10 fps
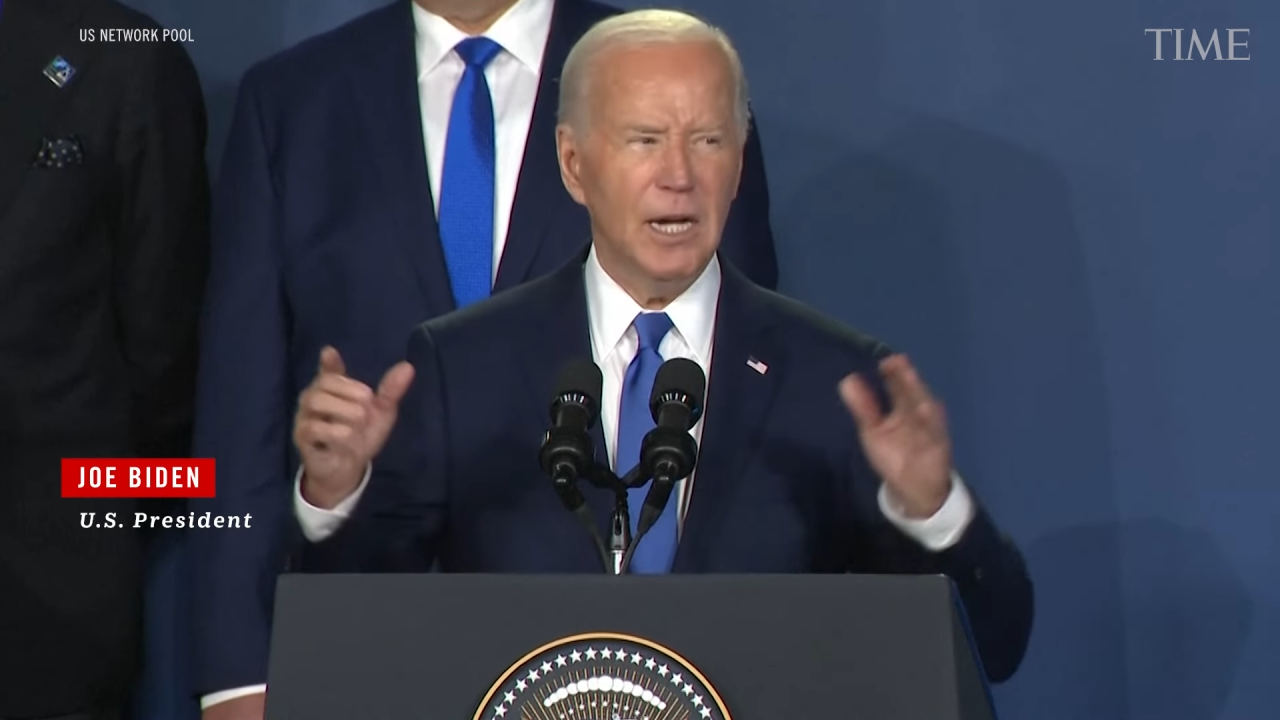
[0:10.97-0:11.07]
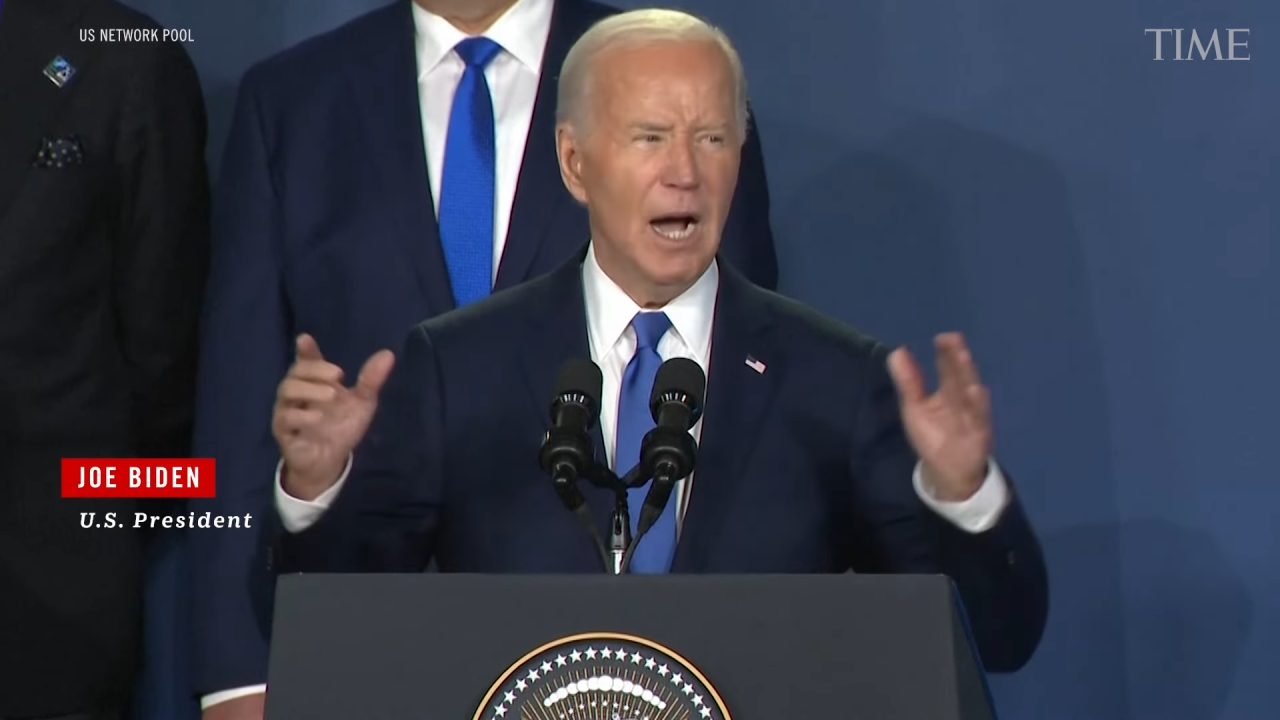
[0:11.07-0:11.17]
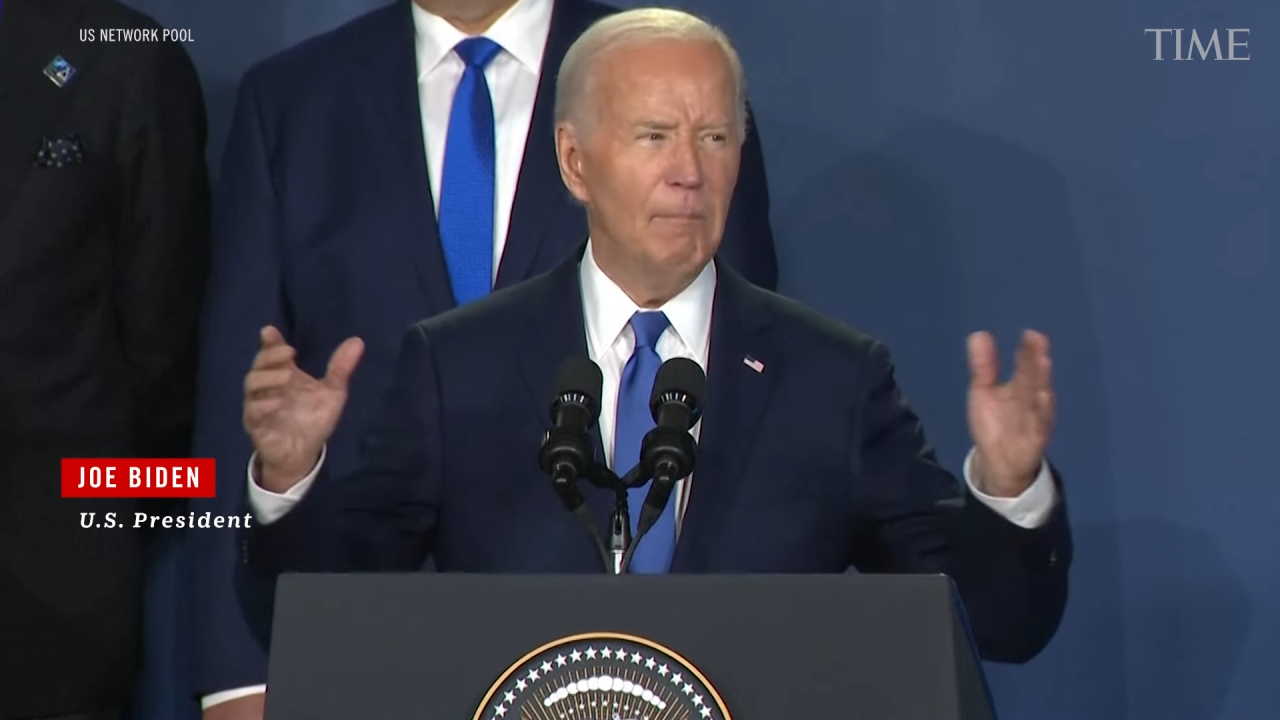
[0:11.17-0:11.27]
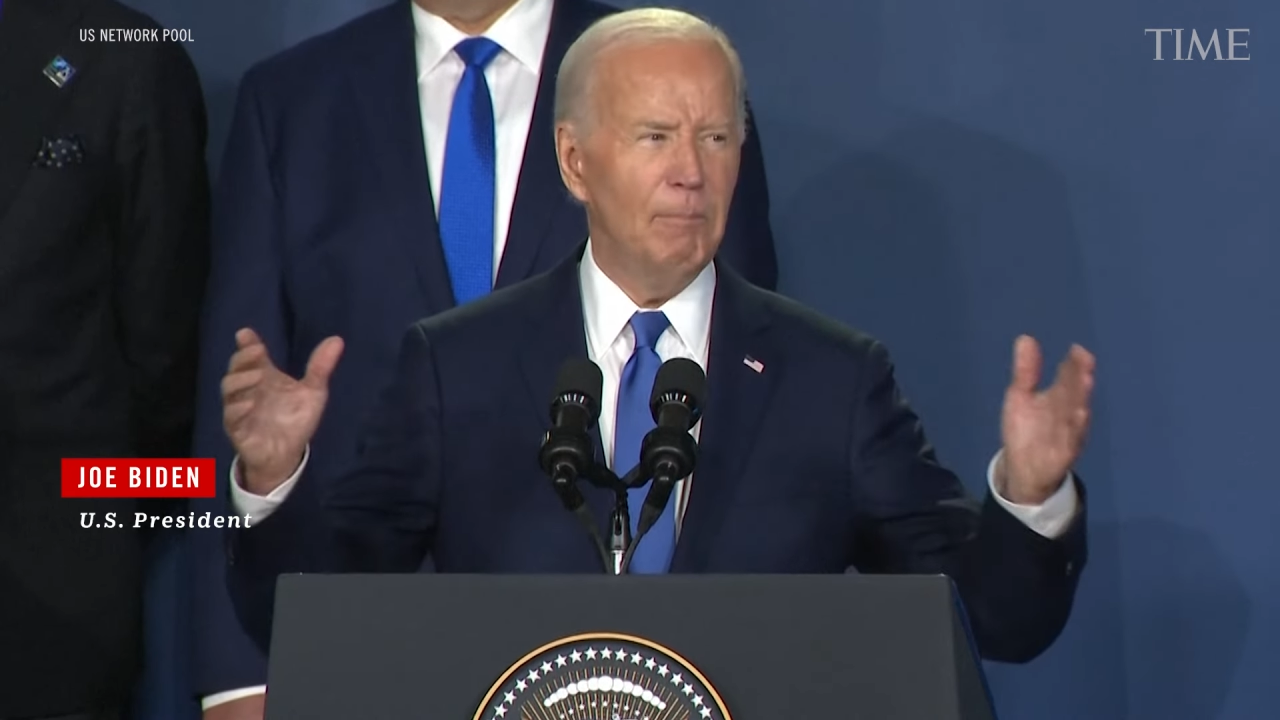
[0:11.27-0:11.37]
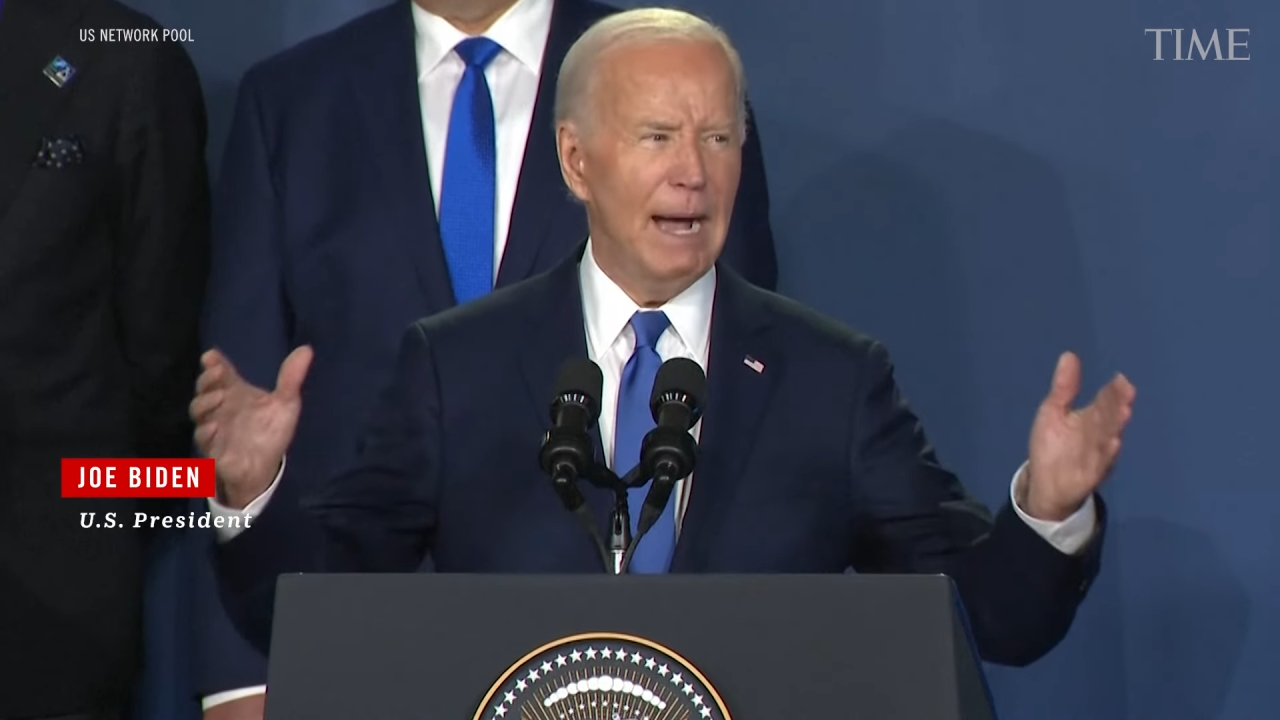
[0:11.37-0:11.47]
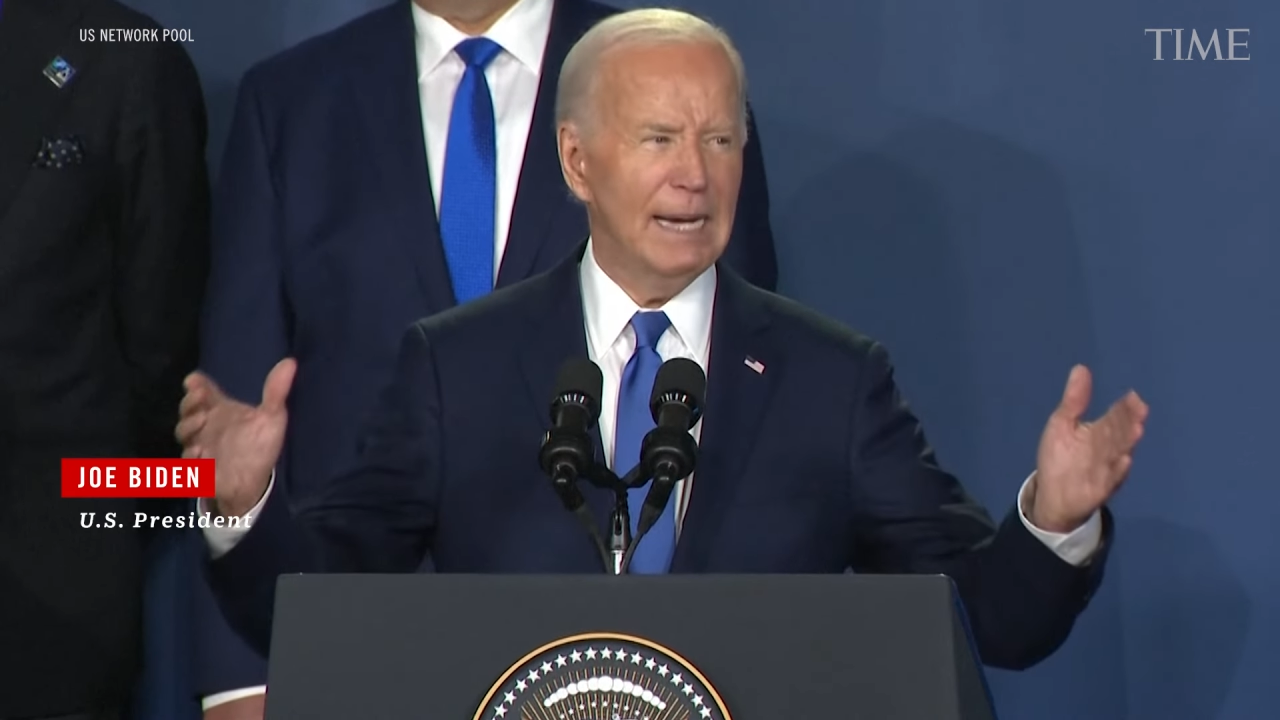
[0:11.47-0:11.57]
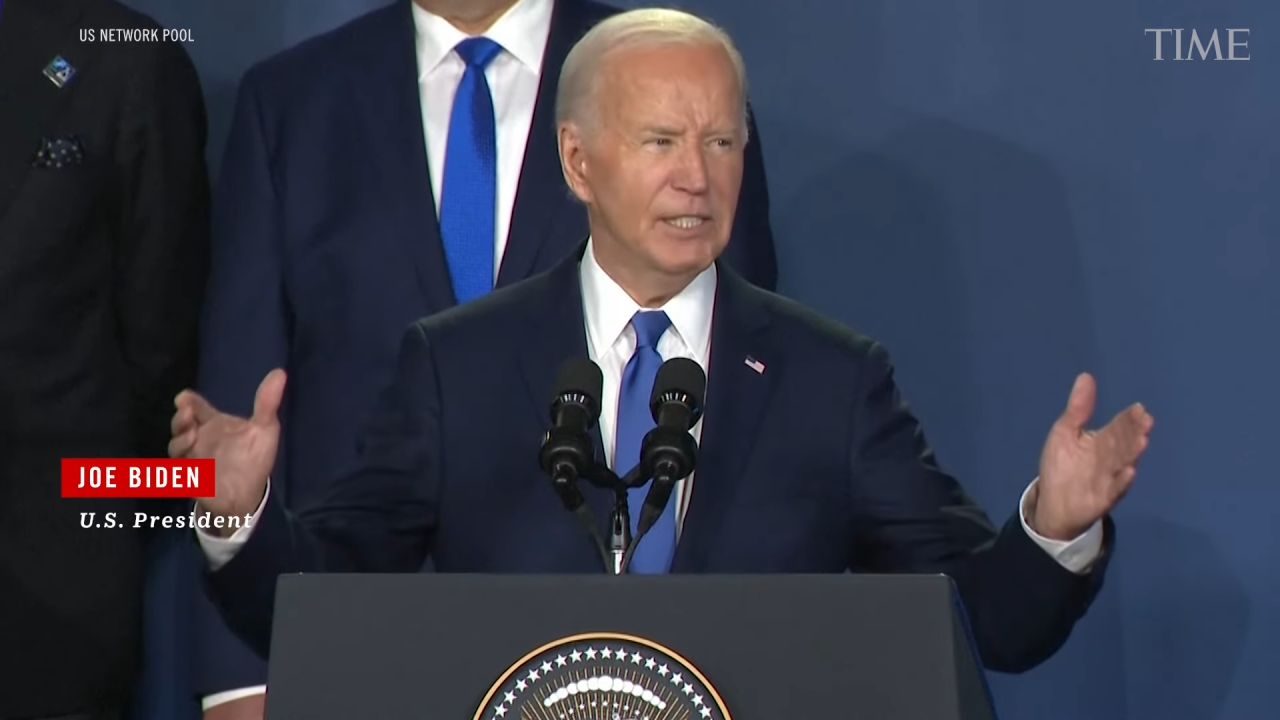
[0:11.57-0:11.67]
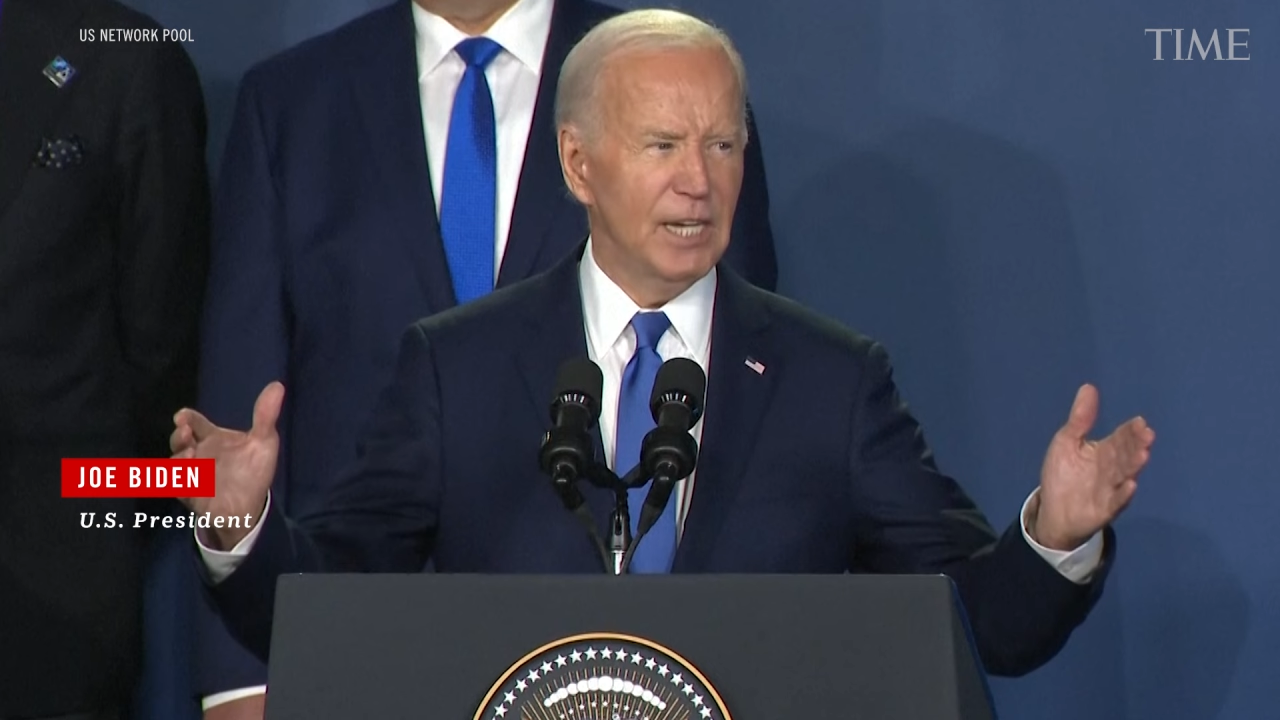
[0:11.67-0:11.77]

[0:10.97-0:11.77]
compact